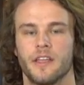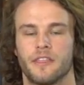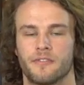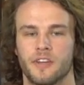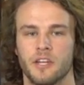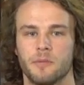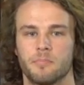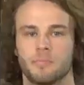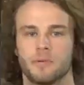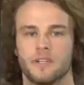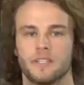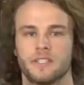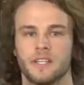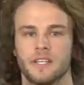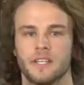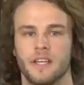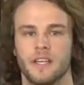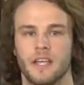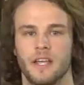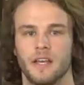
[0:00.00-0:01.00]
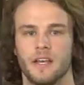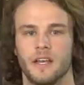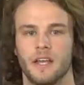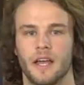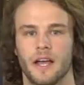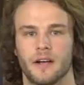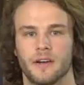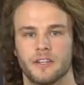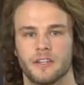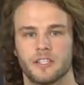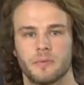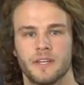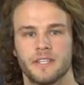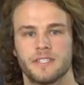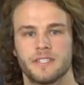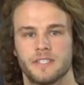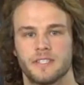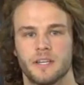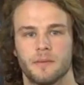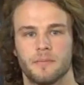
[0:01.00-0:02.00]
3D printing in
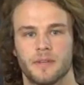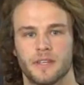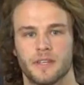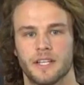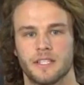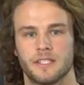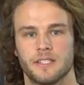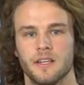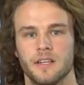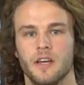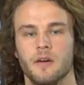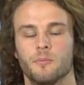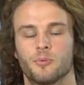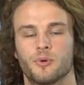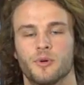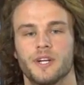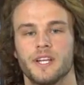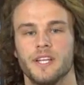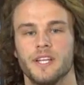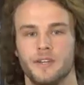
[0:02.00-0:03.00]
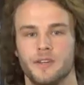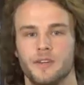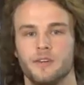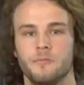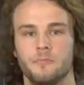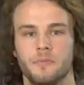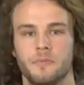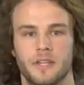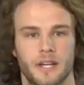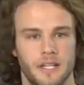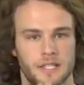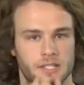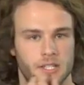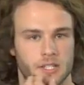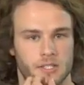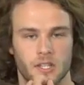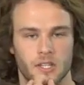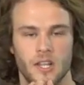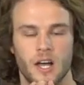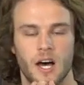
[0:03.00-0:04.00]
aerospace is something that's pretty new because
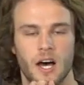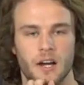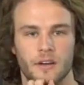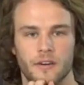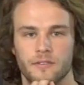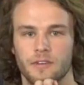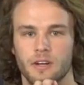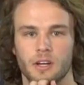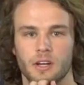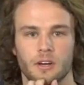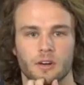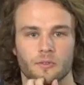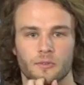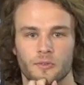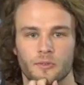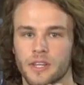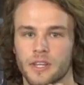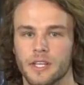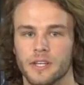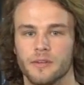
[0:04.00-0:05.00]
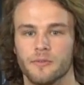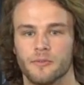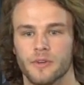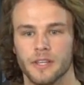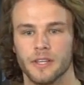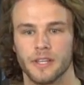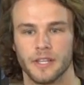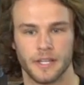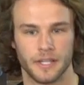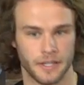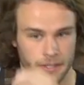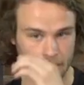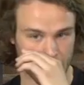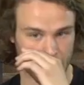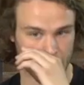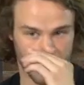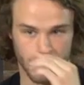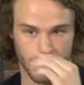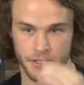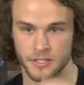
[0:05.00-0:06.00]
there's a lot of really
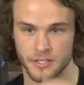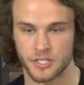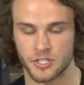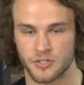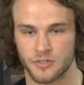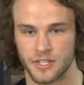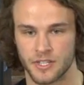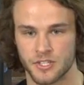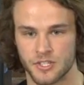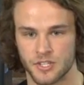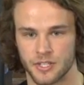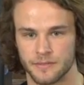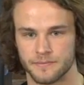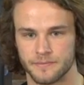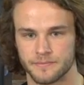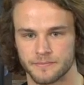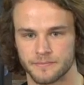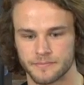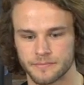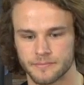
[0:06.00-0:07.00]
stringent